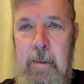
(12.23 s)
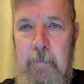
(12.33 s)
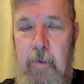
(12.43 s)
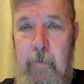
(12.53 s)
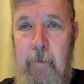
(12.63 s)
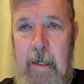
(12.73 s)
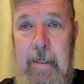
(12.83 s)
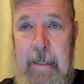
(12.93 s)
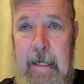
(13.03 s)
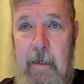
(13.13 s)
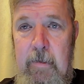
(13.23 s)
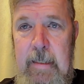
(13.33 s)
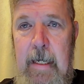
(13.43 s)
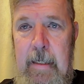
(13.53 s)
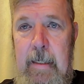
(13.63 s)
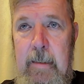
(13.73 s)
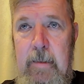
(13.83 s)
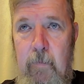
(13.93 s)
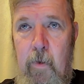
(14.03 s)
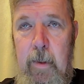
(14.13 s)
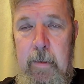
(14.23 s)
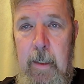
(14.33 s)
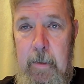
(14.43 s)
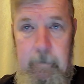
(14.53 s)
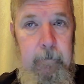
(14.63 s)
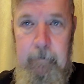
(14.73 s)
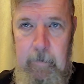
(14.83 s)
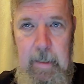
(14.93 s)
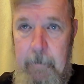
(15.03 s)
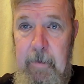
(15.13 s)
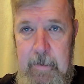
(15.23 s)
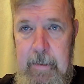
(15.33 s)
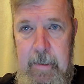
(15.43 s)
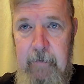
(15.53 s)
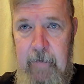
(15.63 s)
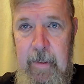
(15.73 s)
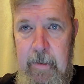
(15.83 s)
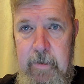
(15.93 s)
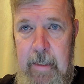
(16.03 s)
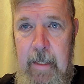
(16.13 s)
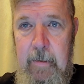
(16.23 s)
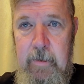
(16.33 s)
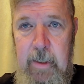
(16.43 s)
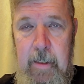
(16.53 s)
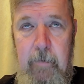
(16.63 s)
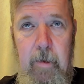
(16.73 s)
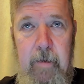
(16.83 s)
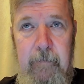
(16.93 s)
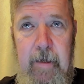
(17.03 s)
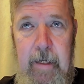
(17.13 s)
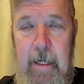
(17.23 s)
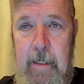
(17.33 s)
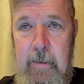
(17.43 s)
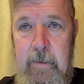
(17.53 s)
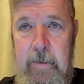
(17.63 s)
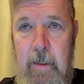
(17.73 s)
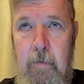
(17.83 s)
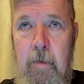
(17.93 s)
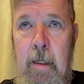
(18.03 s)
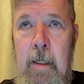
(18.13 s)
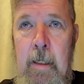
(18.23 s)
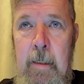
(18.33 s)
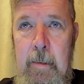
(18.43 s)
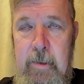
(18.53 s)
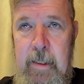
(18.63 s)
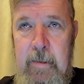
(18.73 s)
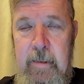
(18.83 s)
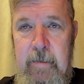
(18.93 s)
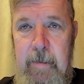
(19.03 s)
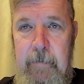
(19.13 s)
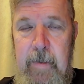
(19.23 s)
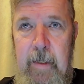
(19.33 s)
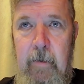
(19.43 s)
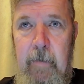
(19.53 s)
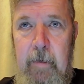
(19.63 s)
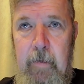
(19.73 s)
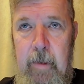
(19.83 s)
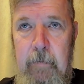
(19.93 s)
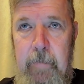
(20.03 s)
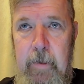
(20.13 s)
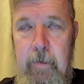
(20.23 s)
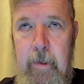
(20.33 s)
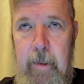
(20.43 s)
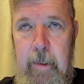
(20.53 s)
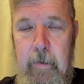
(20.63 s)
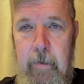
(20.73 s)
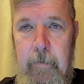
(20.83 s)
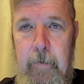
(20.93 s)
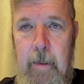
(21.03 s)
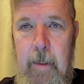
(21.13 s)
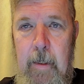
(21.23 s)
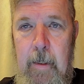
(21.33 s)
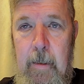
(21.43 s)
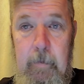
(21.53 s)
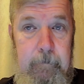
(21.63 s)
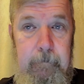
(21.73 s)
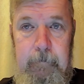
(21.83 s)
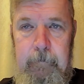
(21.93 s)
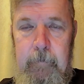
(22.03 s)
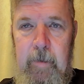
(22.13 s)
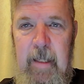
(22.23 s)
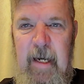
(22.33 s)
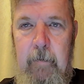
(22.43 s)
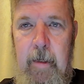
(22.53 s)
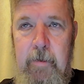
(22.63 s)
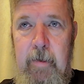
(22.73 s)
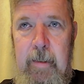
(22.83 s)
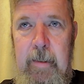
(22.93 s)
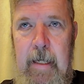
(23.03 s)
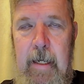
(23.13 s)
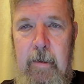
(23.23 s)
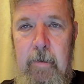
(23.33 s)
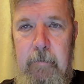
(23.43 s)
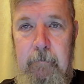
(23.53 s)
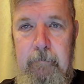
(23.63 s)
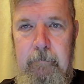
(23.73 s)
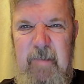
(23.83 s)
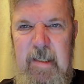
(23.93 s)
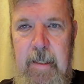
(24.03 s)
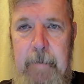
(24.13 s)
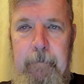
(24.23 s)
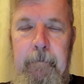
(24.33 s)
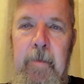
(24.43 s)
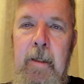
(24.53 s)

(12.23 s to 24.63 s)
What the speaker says: to the point where I can get outside and get some work done. And I'm going to take advantage of that in January if I can. So the chances of me being around the computer here later on during the day are slim.